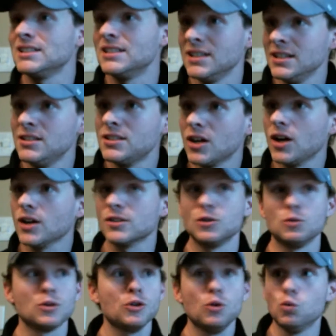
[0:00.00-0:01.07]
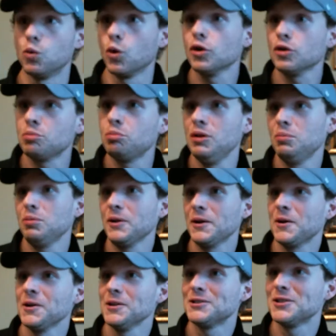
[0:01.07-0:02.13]
did talk to were the worst people I
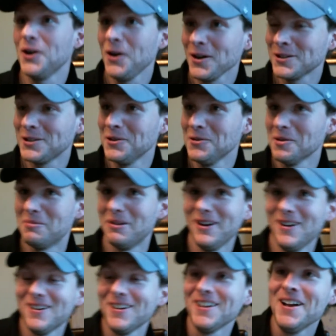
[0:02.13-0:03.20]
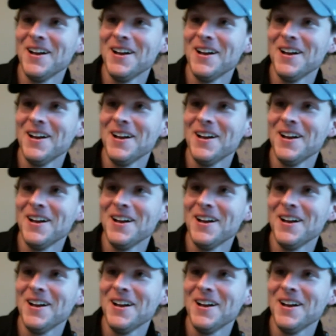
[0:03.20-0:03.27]
could have talked to about it.